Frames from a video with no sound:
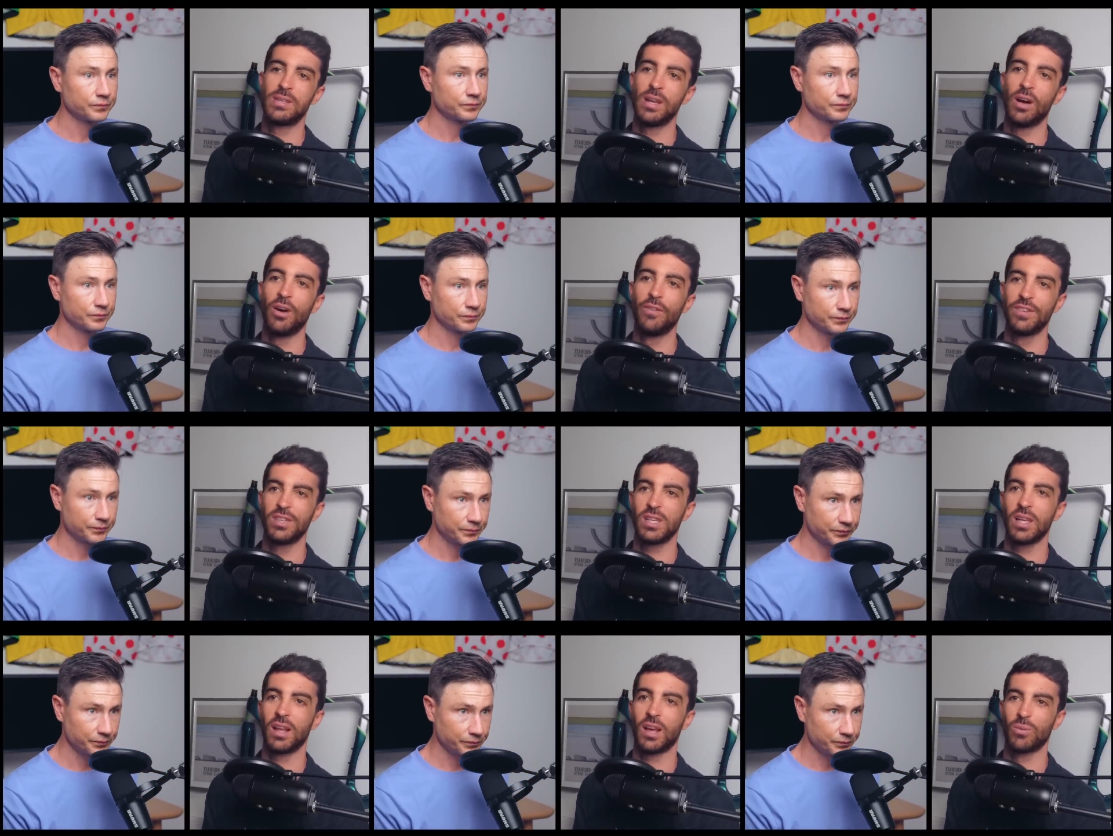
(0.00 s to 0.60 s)

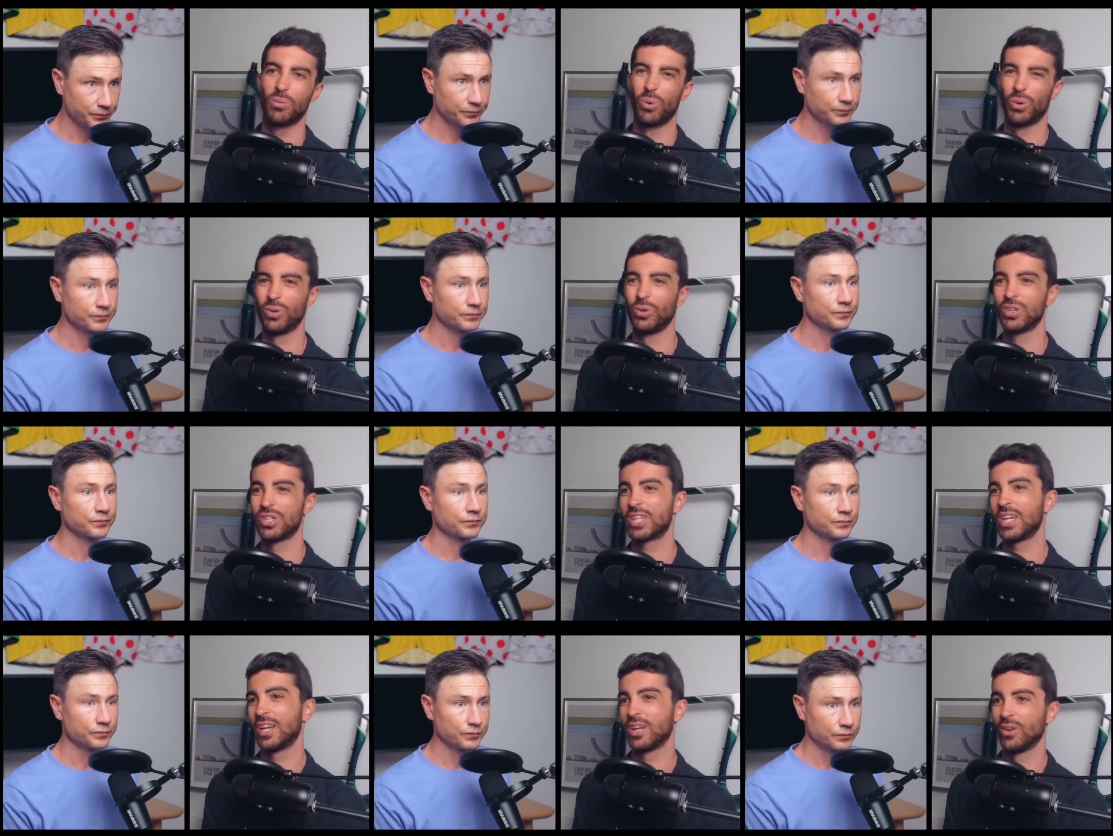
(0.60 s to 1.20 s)
Speaker 1: obviously, like, well, you're
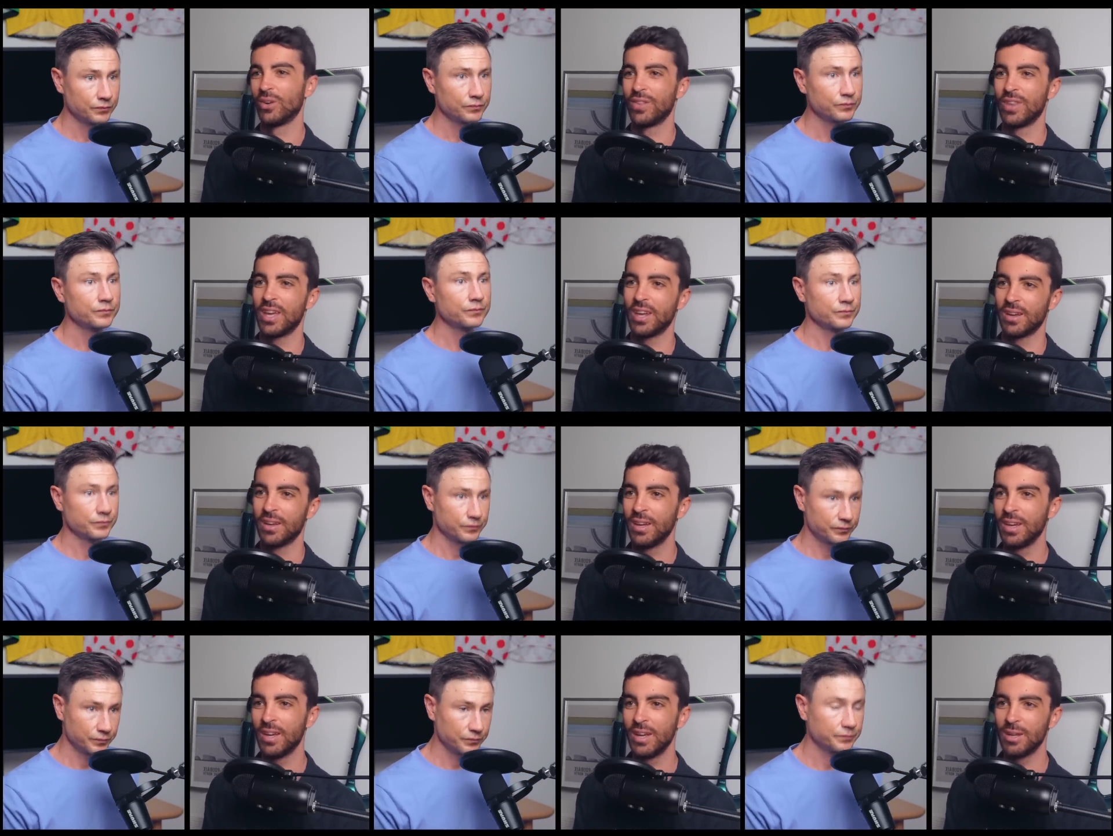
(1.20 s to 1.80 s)
just getting on there to,
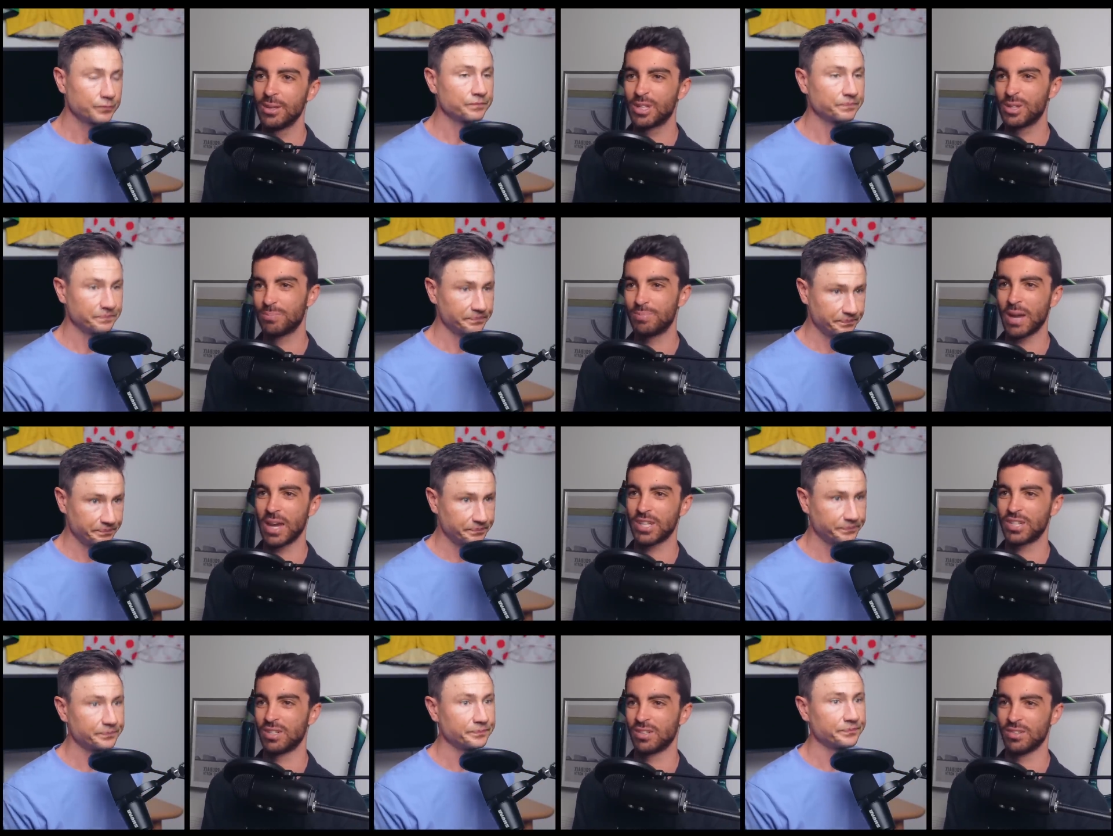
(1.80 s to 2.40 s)
to bash it